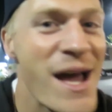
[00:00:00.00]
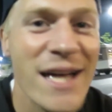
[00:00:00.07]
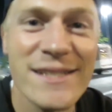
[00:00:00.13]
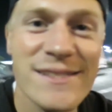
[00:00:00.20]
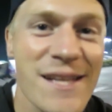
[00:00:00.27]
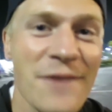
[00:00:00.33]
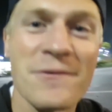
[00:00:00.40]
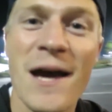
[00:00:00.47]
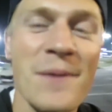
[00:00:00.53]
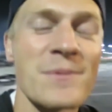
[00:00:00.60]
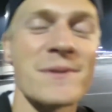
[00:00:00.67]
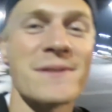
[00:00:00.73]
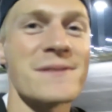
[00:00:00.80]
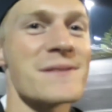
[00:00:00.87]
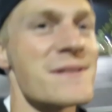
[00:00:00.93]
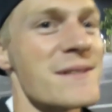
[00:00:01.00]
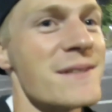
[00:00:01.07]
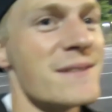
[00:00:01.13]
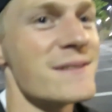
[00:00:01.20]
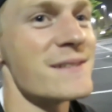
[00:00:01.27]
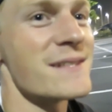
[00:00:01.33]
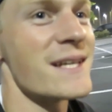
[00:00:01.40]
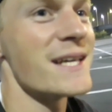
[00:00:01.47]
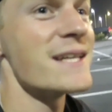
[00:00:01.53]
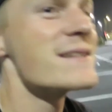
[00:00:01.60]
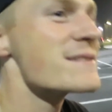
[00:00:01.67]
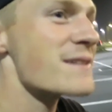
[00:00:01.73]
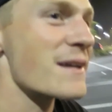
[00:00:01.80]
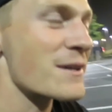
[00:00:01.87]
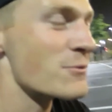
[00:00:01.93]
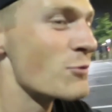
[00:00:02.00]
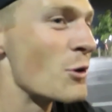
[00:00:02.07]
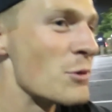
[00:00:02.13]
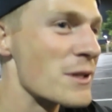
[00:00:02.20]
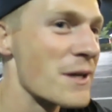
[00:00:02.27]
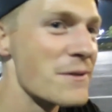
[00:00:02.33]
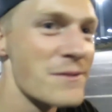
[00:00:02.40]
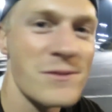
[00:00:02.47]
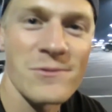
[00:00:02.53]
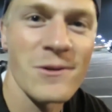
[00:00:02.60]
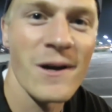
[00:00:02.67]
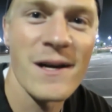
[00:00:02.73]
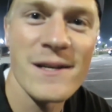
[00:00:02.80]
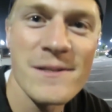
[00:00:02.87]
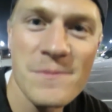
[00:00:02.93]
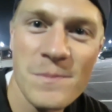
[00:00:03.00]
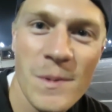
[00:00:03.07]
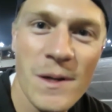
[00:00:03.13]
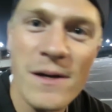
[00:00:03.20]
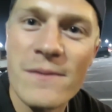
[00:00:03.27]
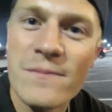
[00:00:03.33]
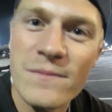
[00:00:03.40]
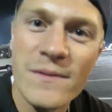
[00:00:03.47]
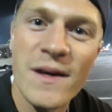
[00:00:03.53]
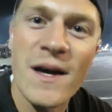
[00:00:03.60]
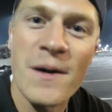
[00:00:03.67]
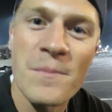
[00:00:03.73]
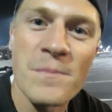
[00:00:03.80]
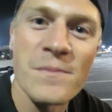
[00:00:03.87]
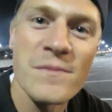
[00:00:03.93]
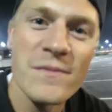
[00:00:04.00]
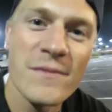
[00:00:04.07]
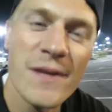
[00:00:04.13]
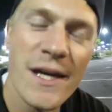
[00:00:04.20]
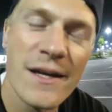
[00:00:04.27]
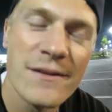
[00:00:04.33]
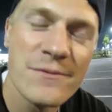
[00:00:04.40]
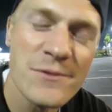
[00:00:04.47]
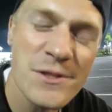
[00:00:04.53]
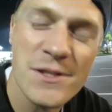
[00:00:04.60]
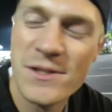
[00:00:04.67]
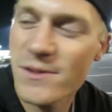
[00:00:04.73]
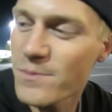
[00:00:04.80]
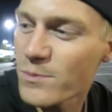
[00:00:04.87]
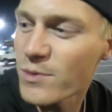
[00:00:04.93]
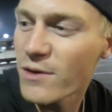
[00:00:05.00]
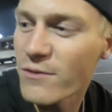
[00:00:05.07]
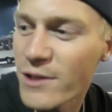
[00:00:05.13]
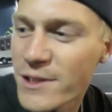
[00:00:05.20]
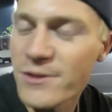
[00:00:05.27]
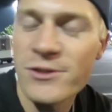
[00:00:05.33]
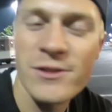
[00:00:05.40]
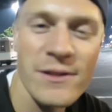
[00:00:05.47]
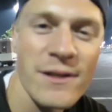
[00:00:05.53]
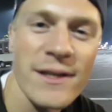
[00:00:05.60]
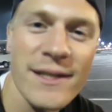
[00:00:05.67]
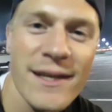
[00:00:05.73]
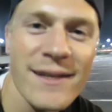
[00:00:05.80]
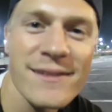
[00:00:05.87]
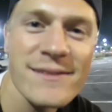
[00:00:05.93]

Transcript: mad stuff happens, and it's like a roller coaster ride, but we're just privileged, I guess.